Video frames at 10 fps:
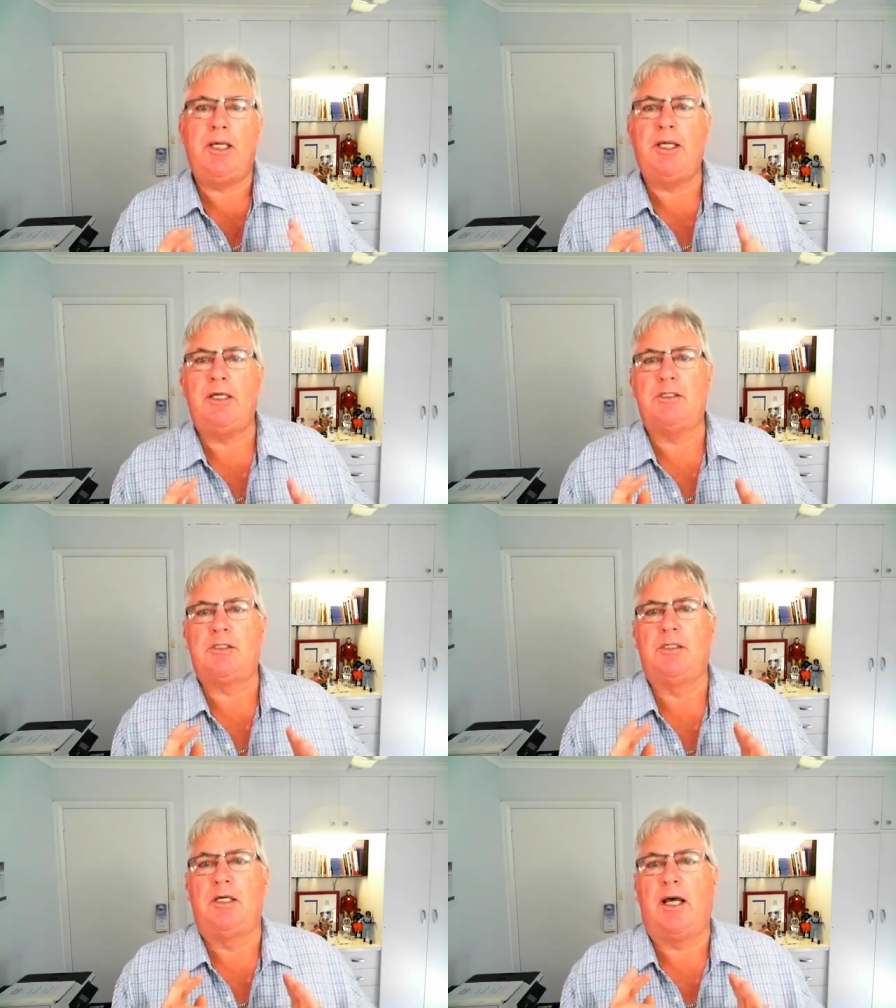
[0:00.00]

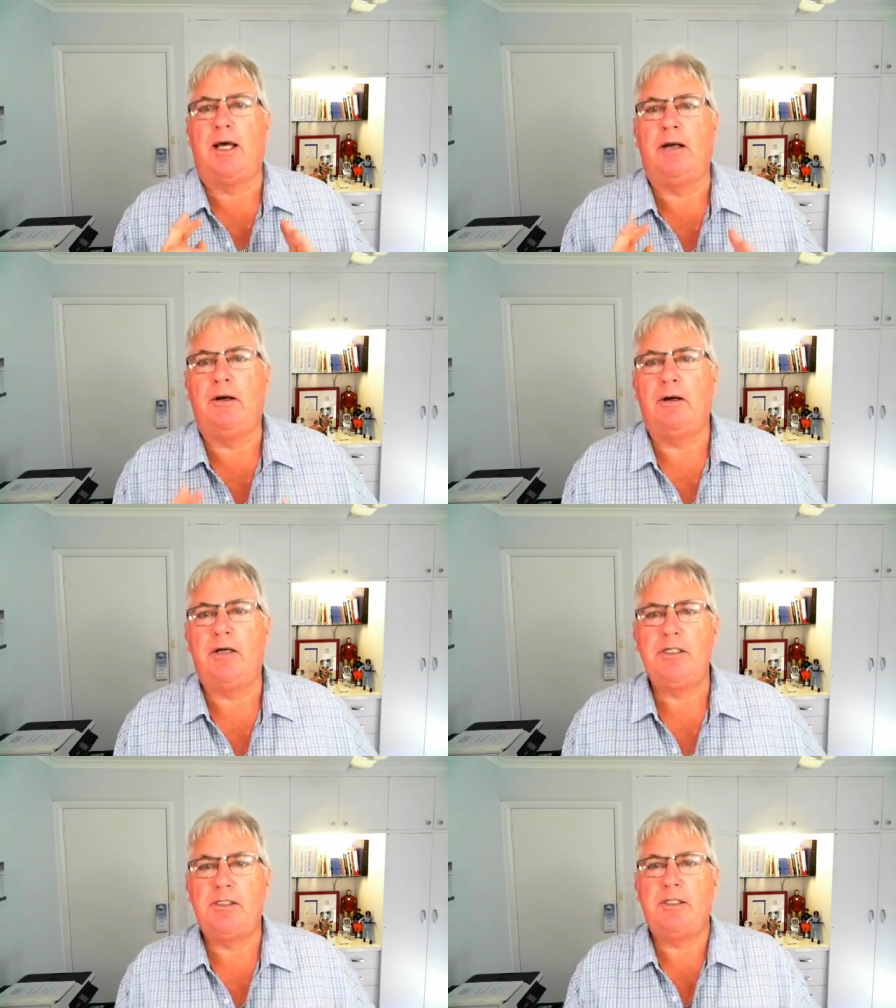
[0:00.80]
is a
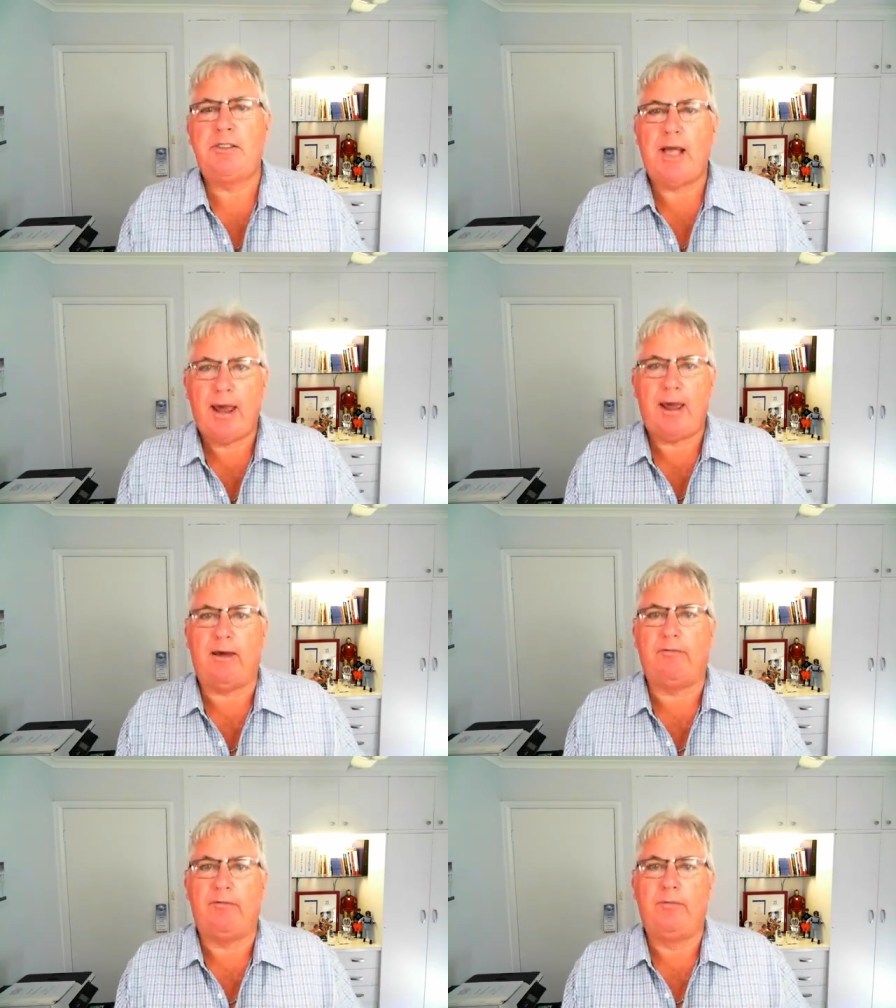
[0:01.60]
nice thing to
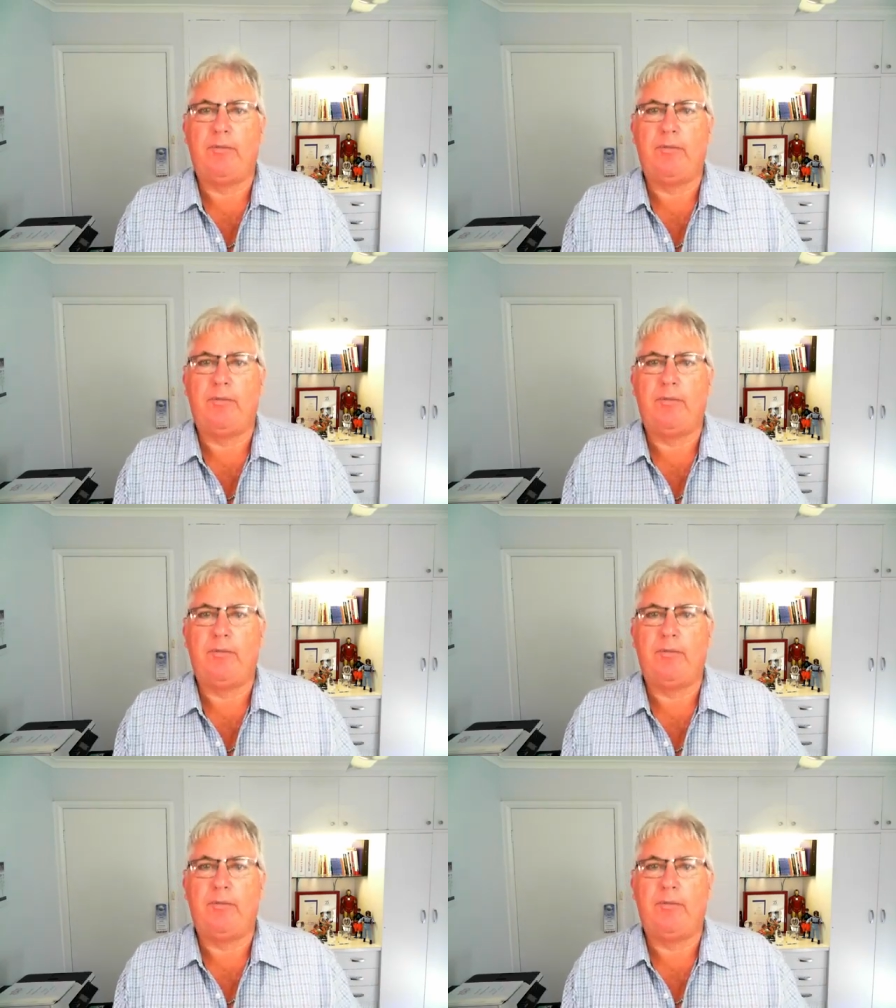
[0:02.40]
have.